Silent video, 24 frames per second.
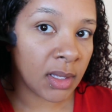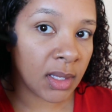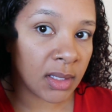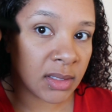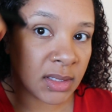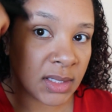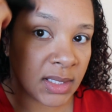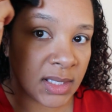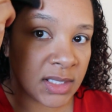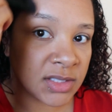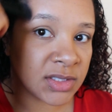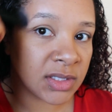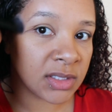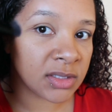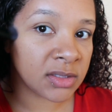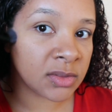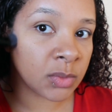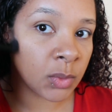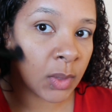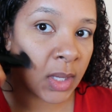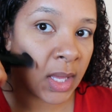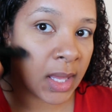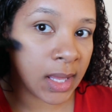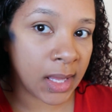And the easiest
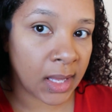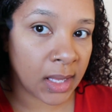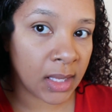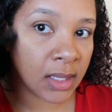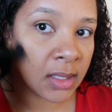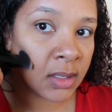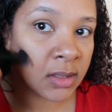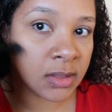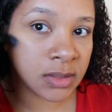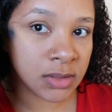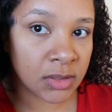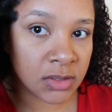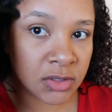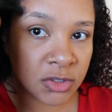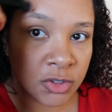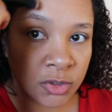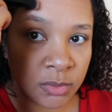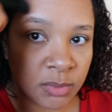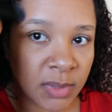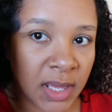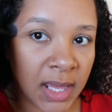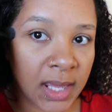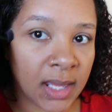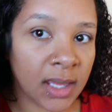way to
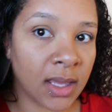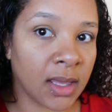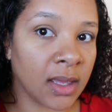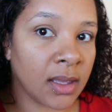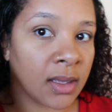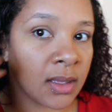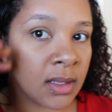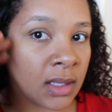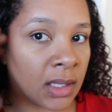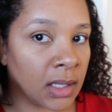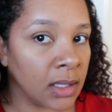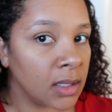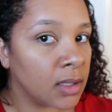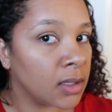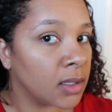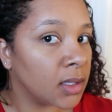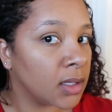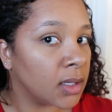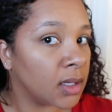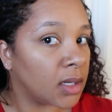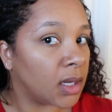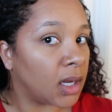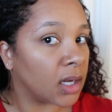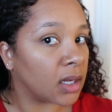make
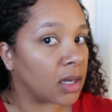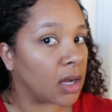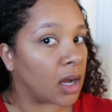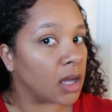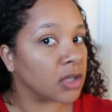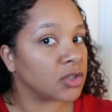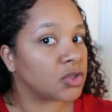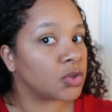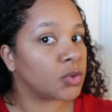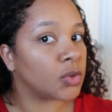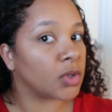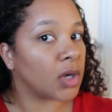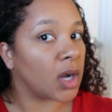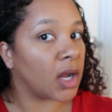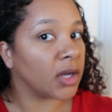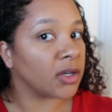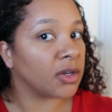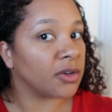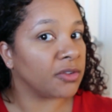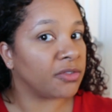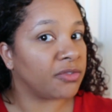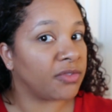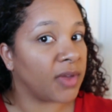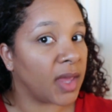a contour on
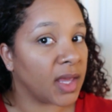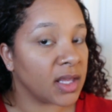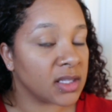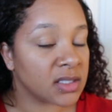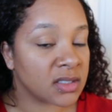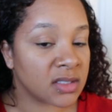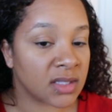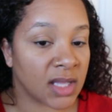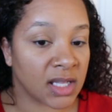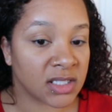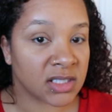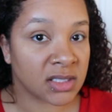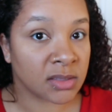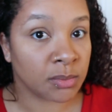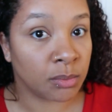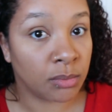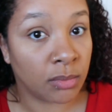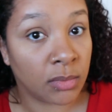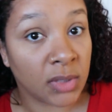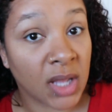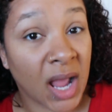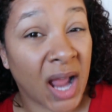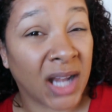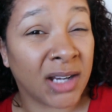your face that's
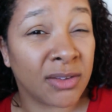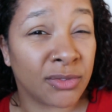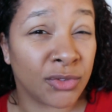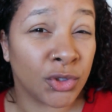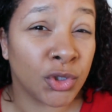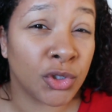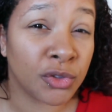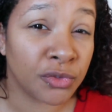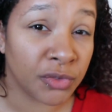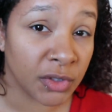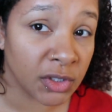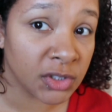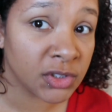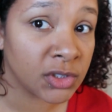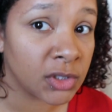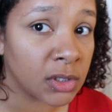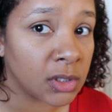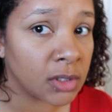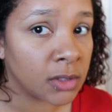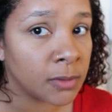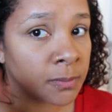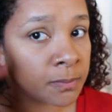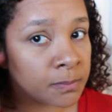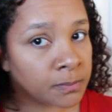kind of
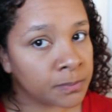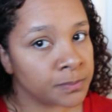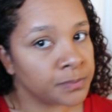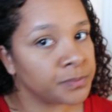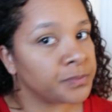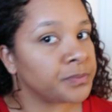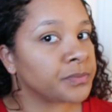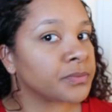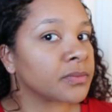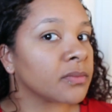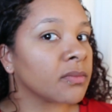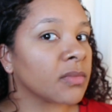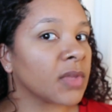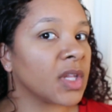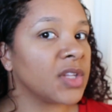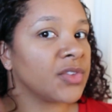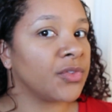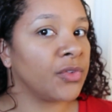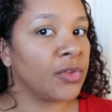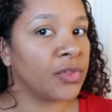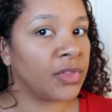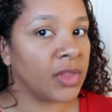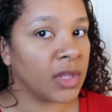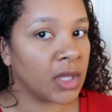universal,
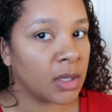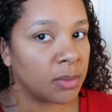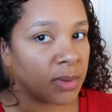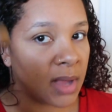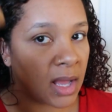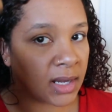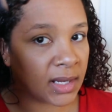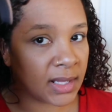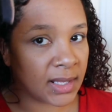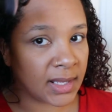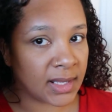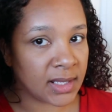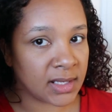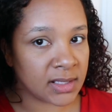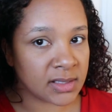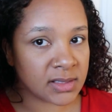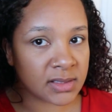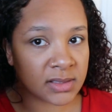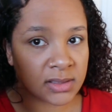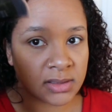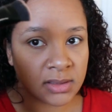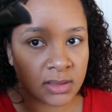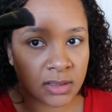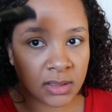if you think about it,
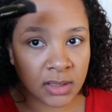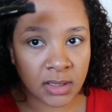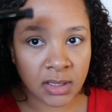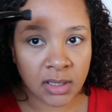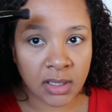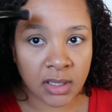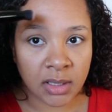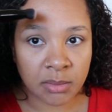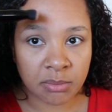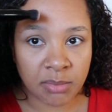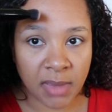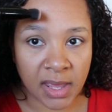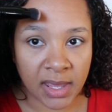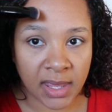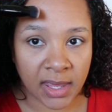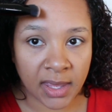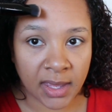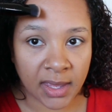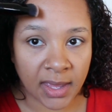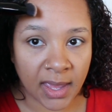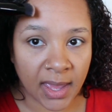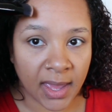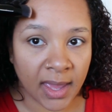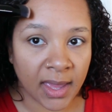is
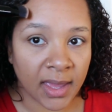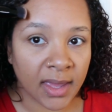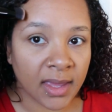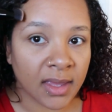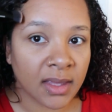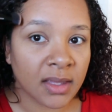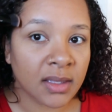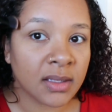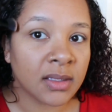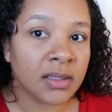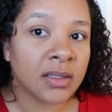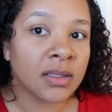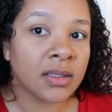making a